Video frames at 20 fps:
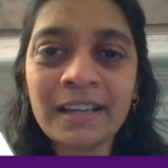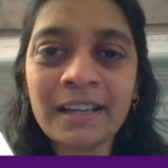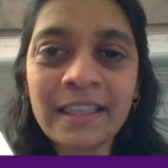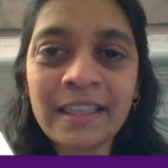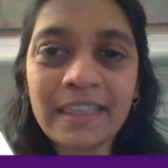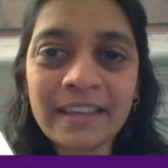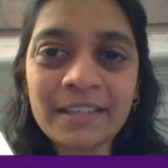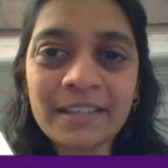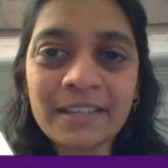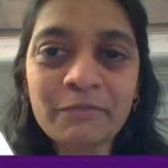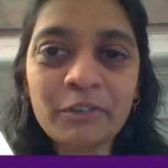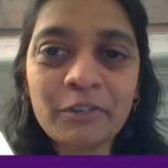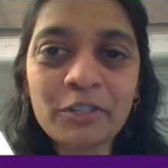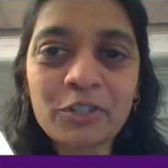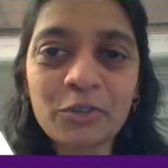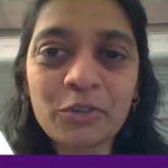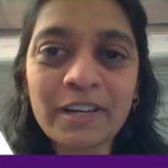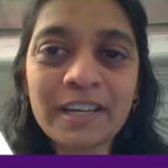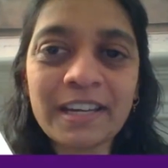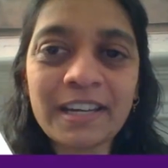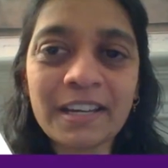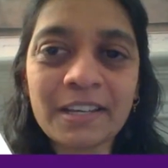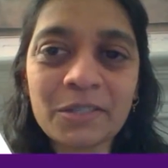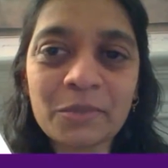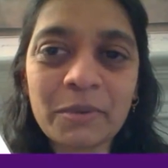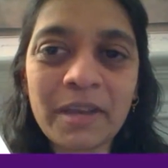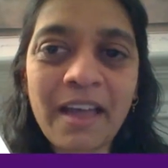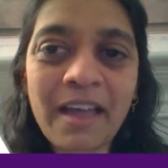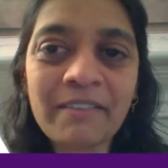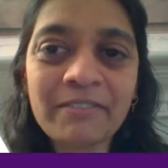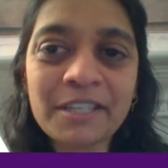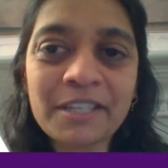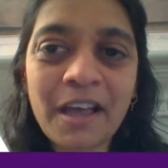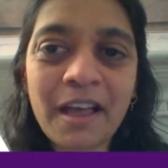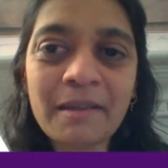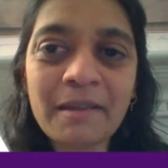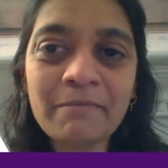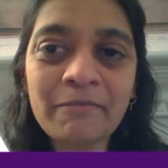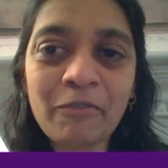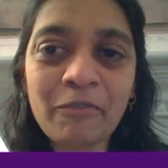Thanks for joining us. We have
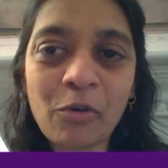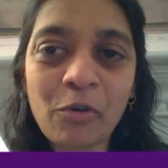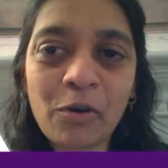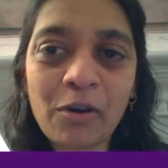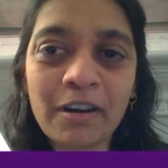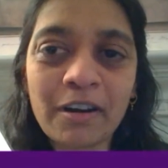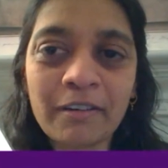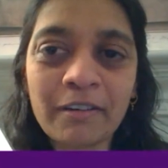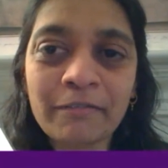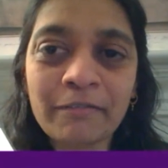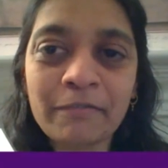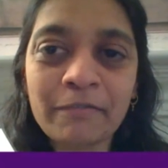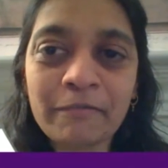time for a